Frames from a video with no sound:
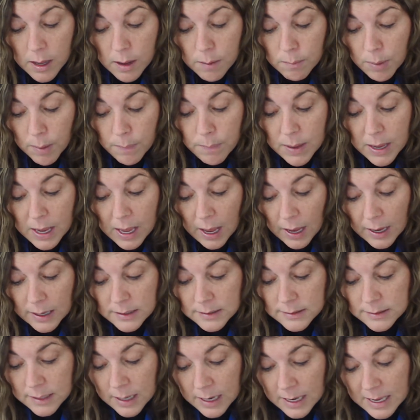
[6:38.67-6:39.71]
But
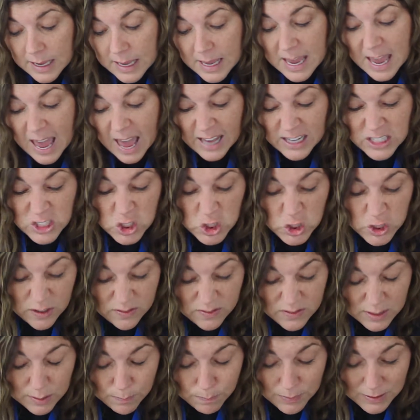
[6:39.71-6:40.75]
because he had
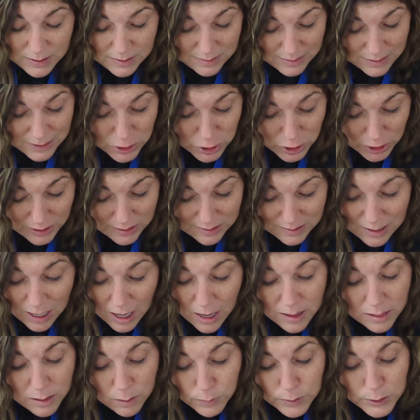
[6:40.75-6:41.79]
shifted positions,
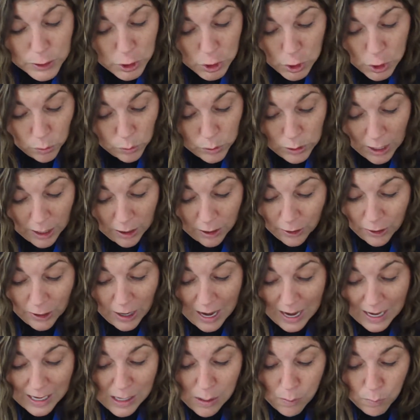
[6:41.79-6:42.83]
there was no longer
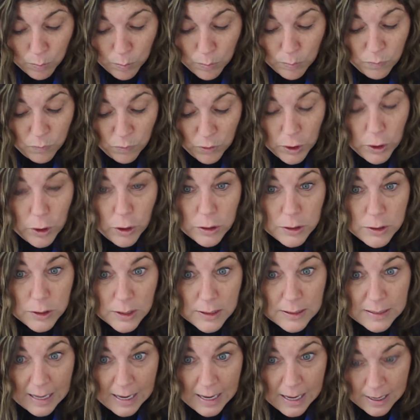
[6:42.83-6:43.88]
any room for her to
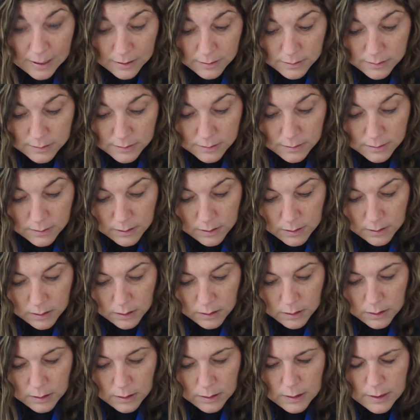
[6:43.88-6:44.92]
land.
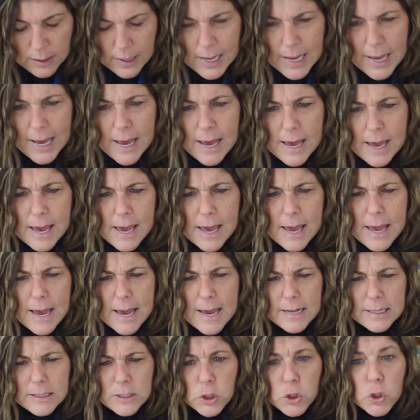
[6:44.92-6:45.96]

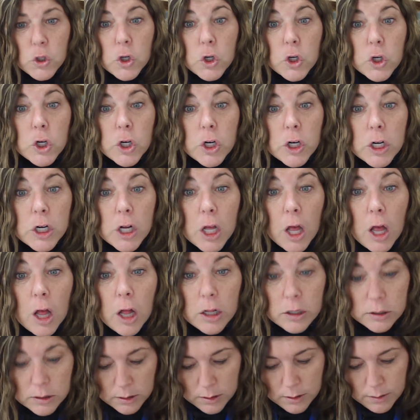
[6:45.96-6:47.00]
"Hey,
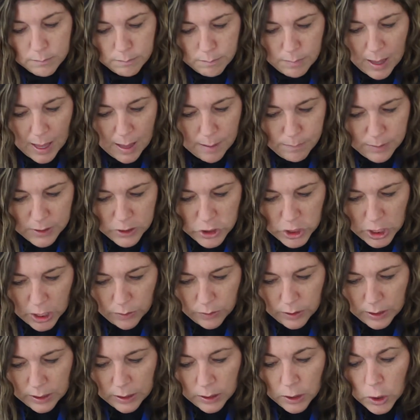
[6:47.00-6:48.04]
turtle!" Poppy
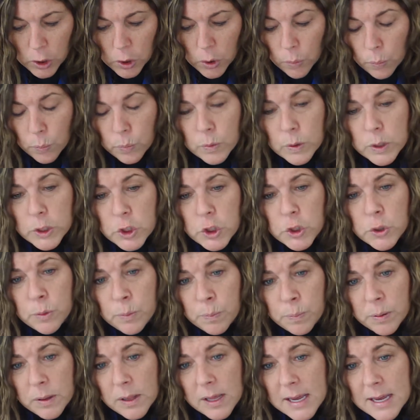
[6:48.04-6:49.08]
shouted. "Would you
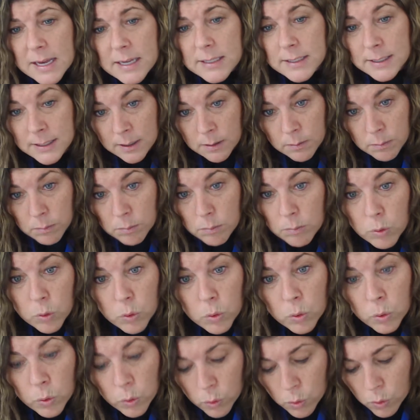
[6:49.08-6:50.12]
please
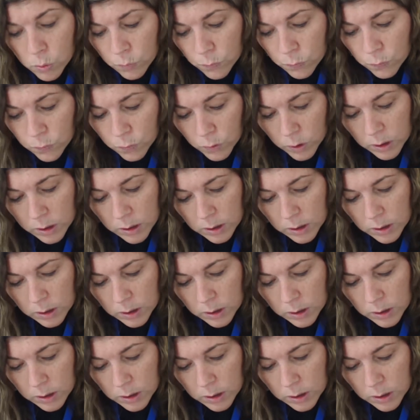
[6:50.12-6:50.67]
move?"